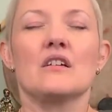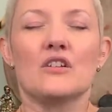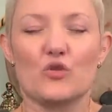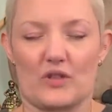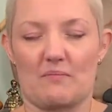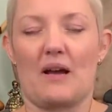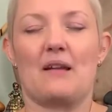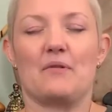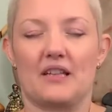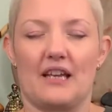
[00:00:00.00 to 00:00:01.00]
So it's my
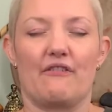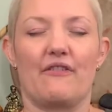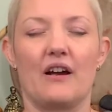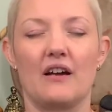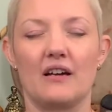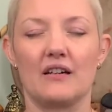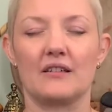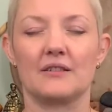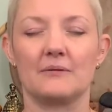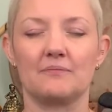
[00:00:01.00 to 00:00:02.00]
belief
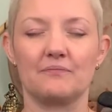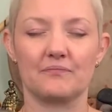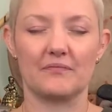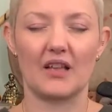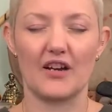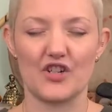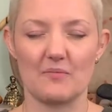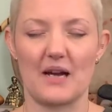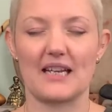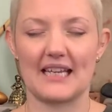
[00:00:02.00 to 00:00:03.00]
that our
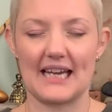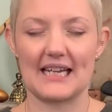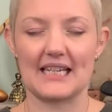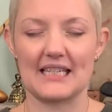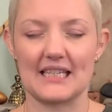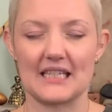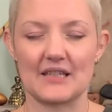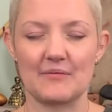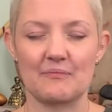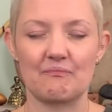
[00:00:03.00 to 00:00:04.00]
shamanic
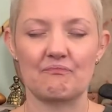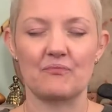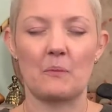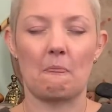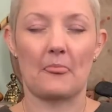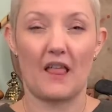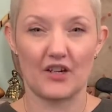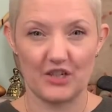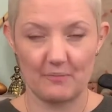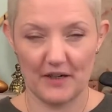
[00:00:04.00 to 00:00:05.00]
guides, that our
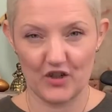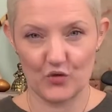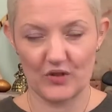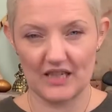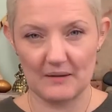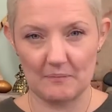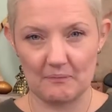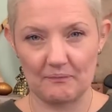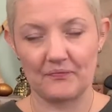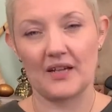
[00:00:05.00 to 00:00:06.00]
spiritual
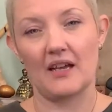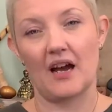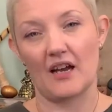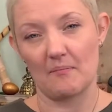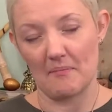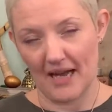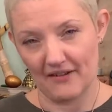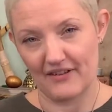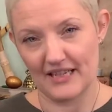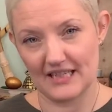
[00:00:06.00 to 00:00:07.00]
team are a
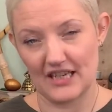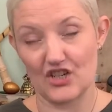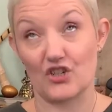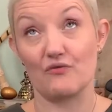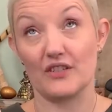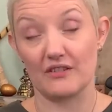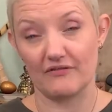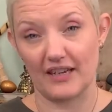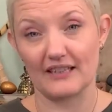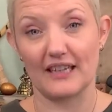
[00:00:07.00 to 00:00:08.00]
manifestation of the
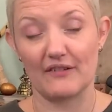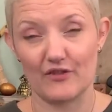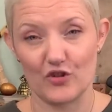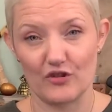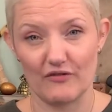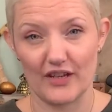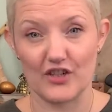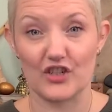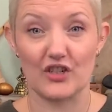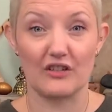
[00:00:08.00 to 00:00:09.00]
divine light of the
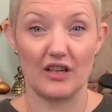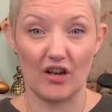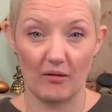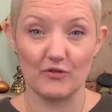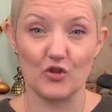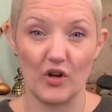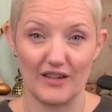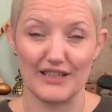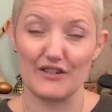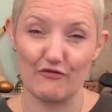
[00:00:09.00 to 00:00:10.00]
universe that come to
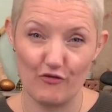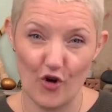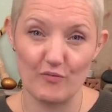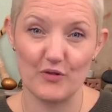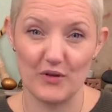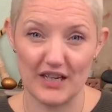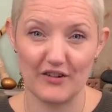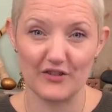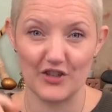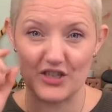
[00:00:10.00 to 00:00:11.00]
us in a form that we can
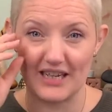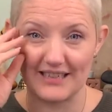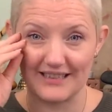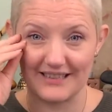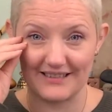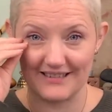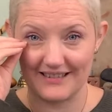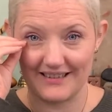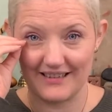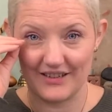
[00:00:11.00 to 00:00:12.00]
understand.
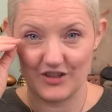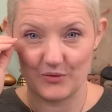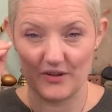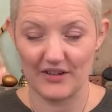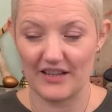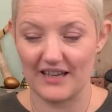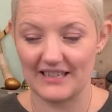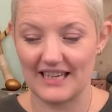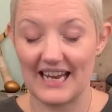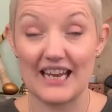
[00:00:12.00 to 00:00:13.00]
So whether
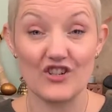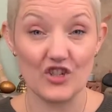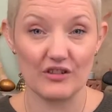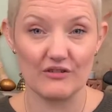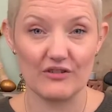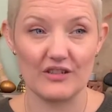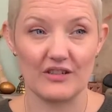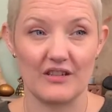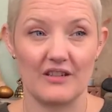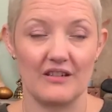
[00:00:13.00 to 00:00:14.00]
that's angels,